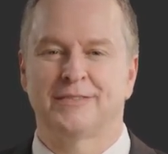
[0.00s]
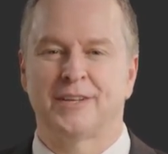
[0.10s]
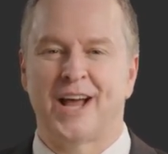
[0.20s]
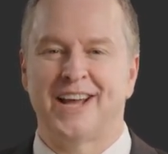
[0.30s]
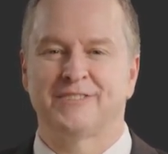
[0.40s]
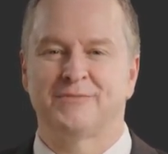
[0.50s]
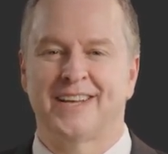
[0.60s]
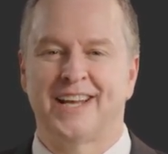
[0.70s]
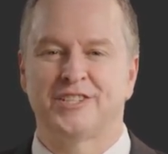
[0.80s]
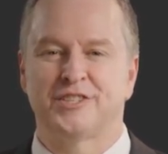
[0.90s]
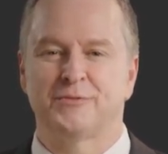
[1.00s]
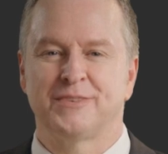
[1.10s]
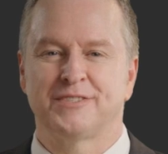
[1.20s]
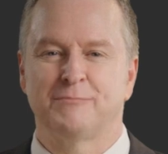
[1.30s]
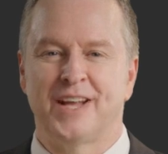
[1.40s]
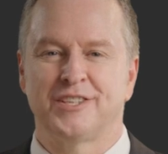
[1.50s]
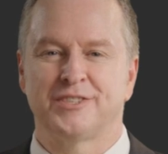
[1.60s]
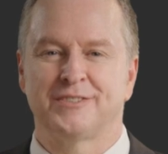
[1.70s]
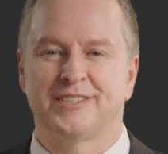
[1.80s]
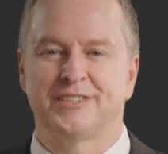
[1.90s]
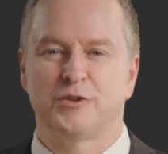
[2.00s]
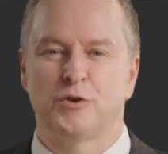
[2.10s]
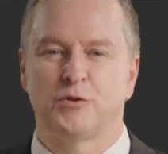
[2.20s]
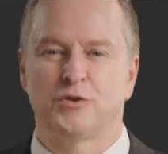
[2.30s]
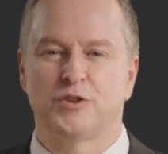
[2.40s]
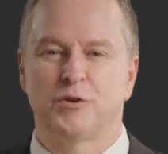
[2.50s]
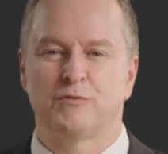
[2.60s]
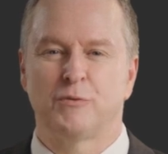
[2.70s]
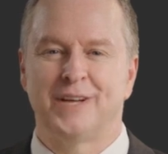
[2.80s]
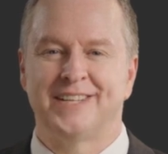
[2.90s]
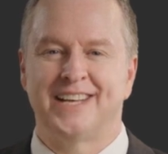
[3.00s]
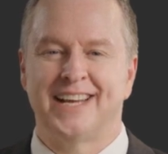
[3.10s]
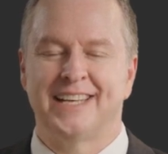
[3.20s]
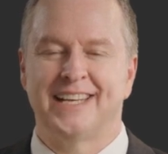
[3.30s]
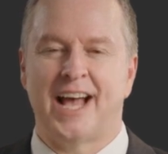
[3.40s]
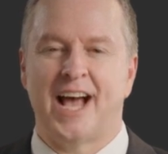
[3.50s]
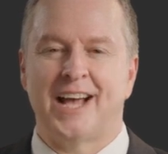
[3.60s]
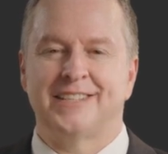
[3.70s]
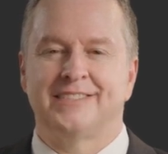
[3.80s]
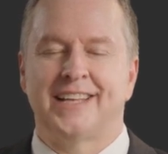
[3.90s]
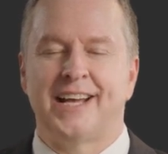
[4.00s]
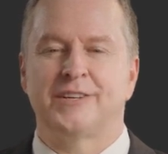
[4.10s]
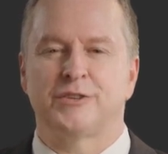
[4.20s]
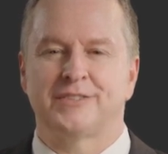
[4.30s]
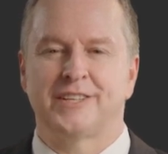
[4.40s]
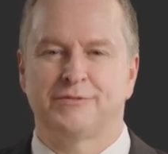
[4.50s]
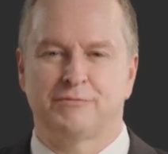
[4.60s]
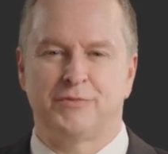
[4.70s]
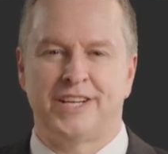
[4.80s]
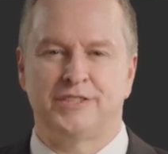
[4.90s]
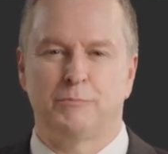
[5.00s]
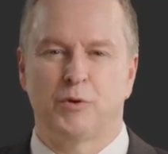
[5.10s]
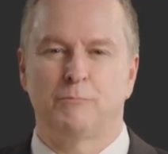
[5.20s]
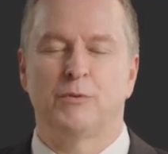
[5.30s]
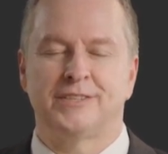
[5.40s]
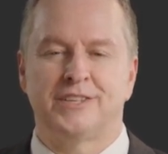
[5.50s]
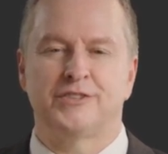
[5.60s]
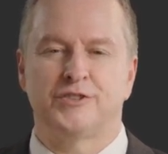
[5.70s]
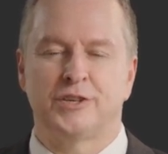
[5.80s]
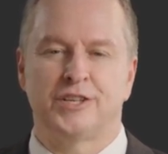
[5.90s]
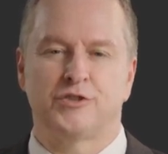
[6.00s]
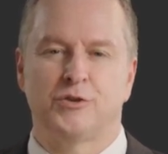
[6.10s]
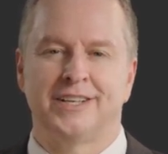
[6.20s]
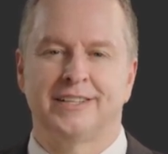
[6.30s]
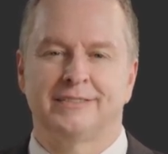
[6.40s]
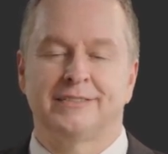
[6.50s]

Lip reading: Classification of inspections is crucial for maintaining high standards in flexible printed circuitry,